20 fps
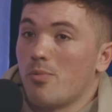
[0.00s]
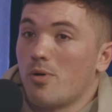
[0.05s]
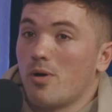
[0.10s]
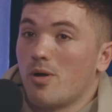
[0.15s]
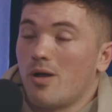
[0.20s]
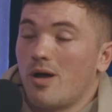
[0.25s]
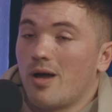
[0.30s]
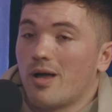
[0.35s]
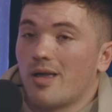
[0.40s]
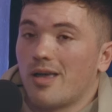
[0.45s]

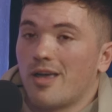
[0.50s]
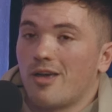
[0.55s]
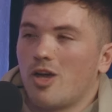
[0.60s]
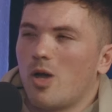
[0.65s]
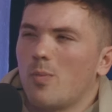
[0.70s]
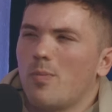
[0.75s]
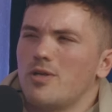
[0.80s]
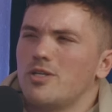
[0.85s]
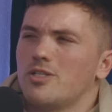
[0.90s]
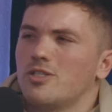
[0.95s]
but like, it
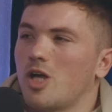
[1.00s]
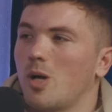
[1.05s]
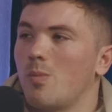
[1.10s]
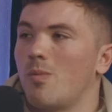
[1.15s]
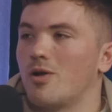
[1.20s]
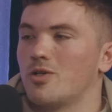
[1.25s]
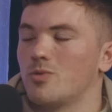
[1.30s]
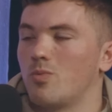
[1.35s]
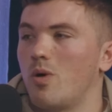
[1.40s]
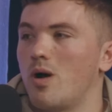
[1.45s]
could be so
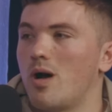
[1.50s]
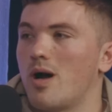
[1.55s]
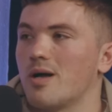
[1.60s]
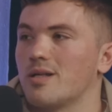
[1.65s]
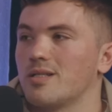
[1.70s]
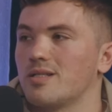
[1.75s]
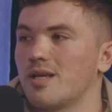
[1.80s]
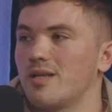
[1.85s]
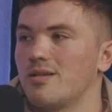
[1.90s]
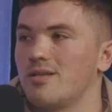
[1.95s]
much
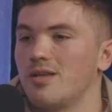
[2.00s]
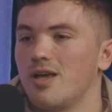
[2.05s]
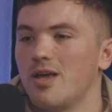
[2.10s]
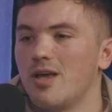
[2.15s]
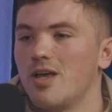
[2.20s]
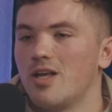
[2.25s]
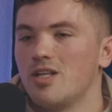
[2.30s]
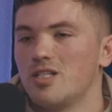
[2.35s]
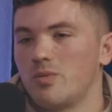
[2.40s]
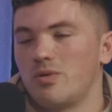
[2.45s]
worse. And
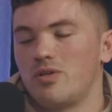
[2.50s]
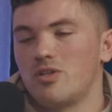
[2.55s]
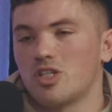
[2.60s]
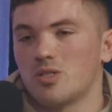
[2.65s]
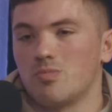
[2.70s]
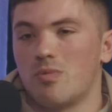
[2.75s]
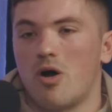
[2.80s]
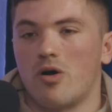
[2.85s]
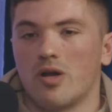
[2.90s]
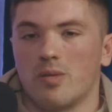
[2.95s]
so we just
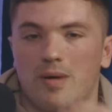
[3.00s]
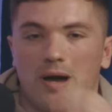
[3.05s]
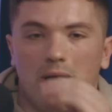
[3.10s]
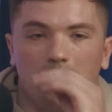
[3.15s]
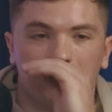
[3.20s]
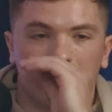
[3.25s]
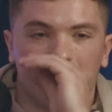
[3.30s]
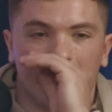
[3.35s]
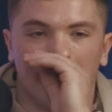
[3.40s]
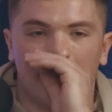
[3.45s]
smiled
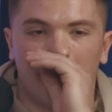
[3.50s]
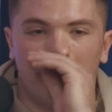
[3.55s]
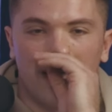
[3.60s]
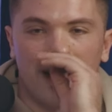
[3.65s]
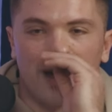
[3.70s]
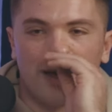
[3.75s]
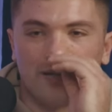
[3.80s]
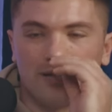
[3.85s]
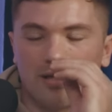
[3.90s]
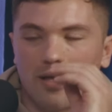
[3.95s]
about it,
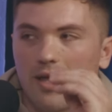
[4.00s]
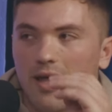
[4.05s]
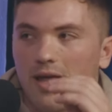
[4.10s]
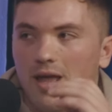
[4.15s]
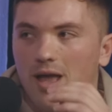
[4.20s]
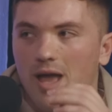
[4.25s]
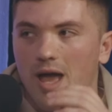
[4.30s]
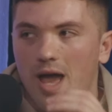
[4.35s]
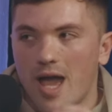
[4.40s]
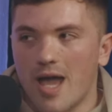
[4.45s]
paid
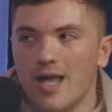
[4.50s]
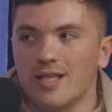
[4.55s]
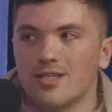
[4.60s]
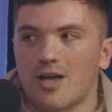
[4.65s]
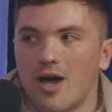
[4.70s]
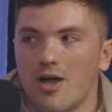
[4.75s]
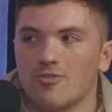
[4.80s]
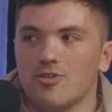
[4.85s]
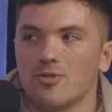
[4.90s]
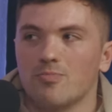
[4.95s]

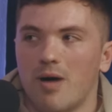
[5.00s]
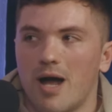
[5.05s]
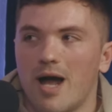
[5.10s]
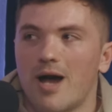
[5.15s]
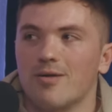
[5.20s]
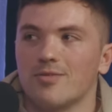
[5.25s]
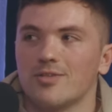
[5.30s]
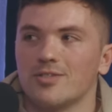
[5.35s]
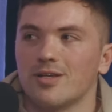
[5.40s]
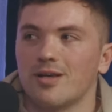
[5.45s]

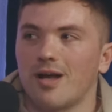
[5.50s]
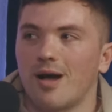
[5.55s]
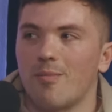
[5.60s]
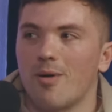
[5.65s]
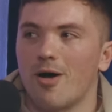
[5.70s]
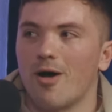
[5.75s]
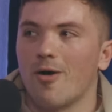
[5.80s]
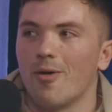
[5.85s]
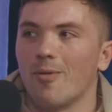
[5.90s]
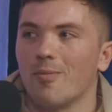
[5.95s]
£800 to come
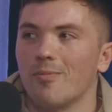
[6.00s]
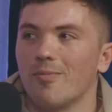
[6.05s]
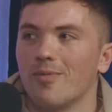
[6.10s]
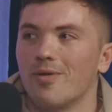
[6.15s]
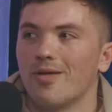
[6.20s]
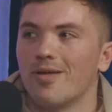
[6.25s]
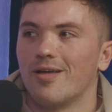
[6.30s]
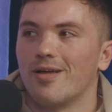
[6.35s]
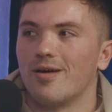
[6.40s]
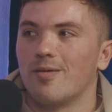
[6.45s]
home
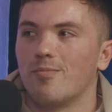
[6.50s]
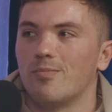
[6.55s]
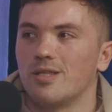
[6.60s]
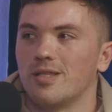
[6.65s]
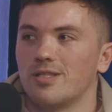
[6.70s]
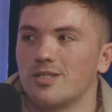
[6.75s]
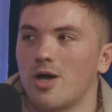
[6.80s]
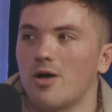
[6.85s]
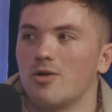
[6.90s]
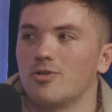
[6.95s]
with
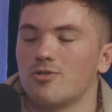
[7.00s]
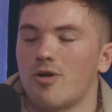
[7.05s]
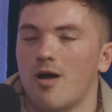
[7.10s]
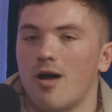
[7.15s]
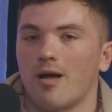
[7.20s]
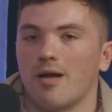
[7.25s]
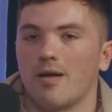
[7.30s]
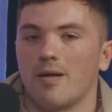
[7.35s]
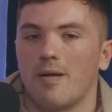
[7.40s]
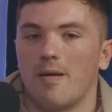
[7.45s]
a tow
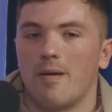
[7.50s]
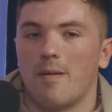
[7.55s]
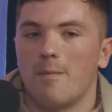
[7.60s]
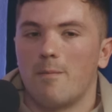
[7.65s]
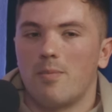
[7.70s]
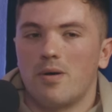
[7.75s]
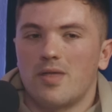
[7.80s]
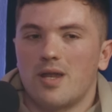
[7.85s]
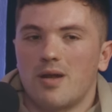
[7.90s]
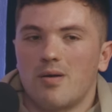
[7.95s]
truck.
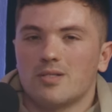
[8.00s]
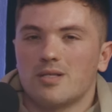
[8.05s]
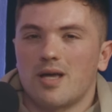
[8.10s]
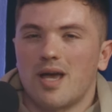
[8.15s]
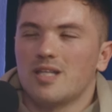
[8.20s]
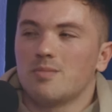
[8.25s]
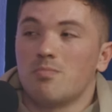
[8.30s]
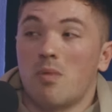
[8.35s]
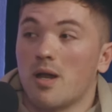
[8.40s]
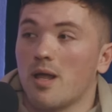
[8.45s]
But then I was
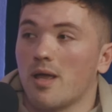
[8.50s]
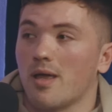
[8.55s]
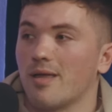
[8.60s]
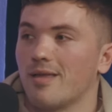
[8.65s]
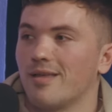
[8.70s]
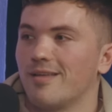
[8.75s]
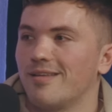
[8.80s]
like, it's money.